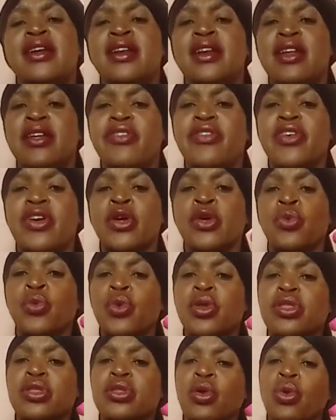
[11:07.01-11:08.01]
living
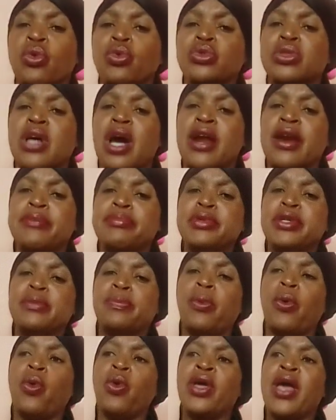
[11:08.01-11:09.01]
with those kind of
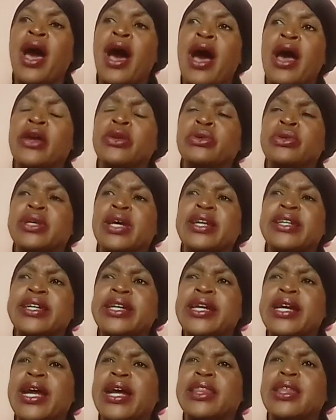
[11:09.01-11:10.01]
people, yeah, you can
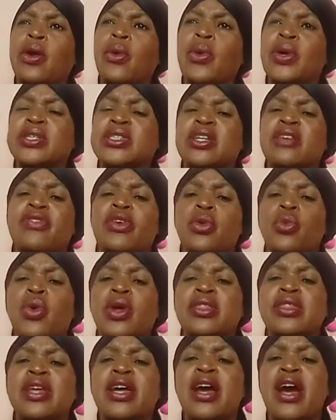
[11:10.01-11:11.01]
hear the words even
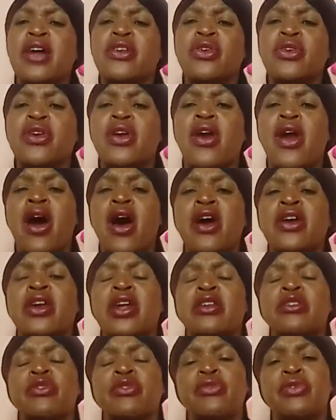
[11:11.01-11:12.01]
when they are not around,
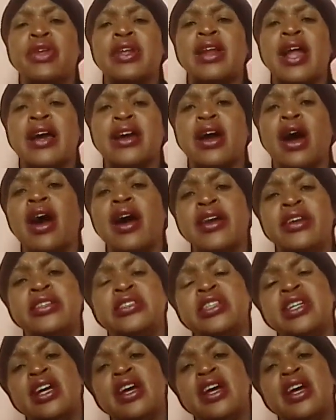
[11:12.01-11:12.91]
and you feel like, oh,